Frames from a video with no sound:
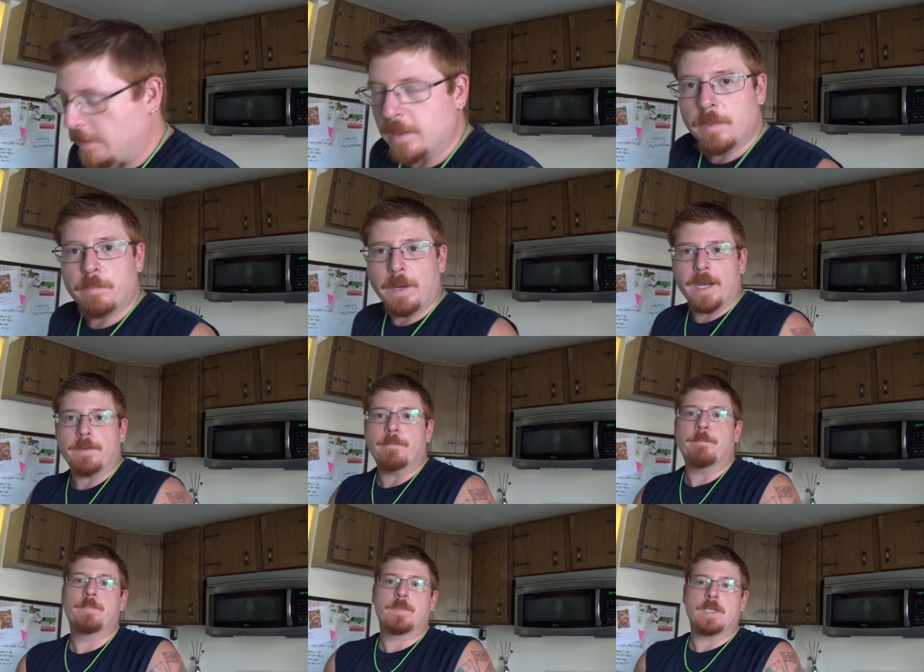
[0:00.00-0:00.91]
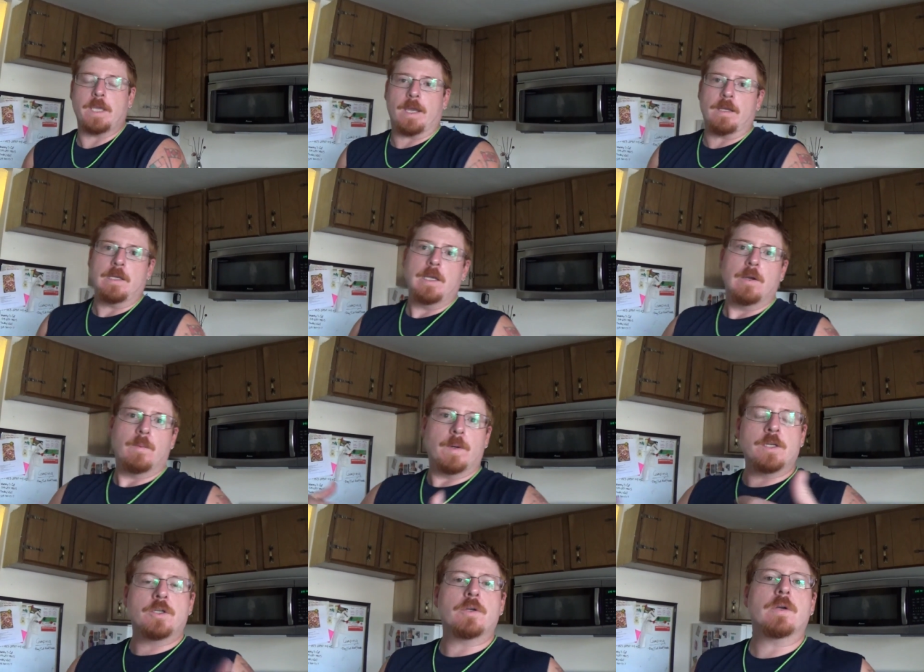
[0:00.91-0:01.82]
Good. But, yeah,
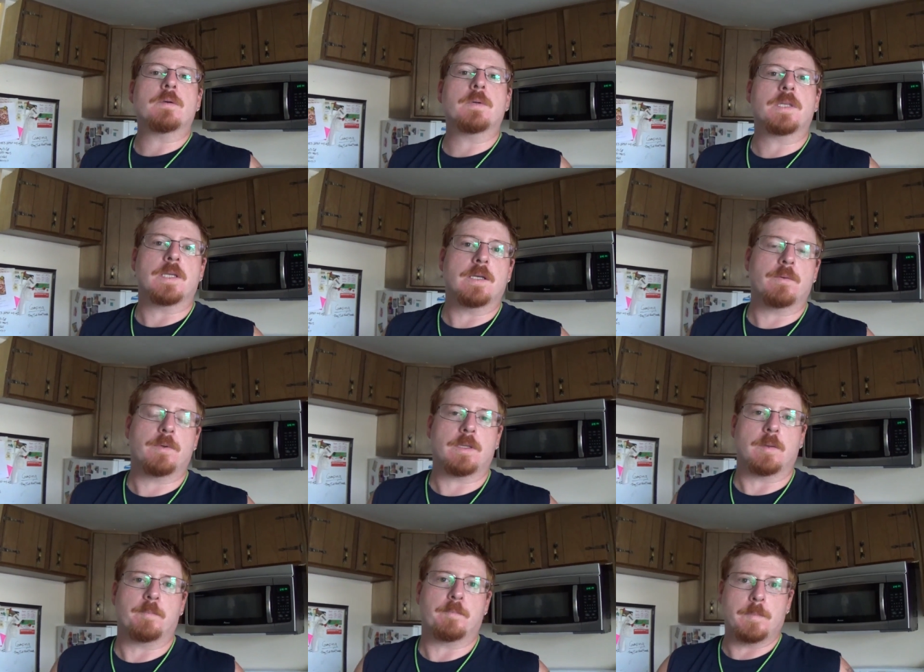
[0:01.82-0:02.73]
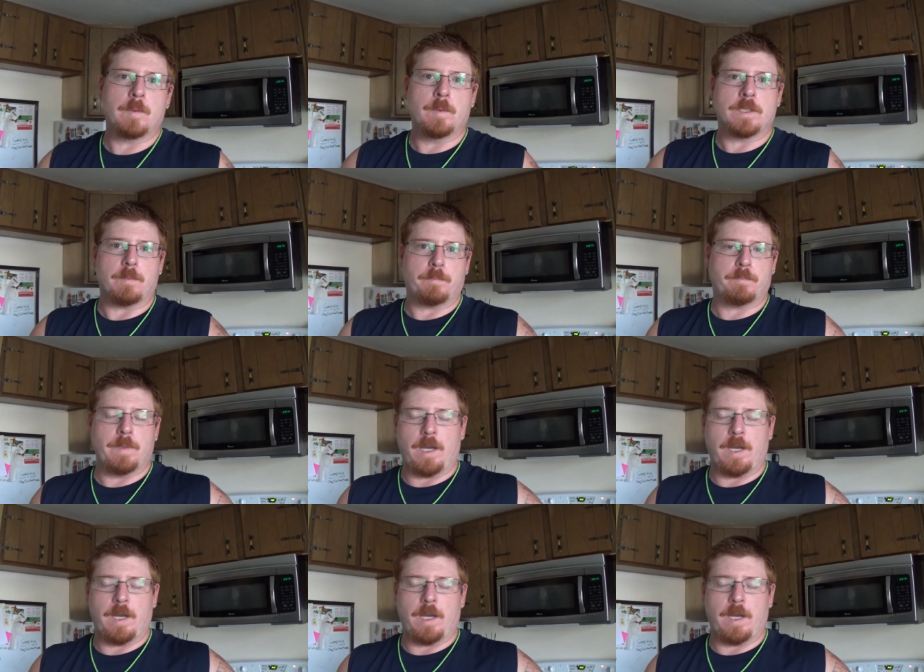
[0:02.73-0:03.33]
When you're doing it with the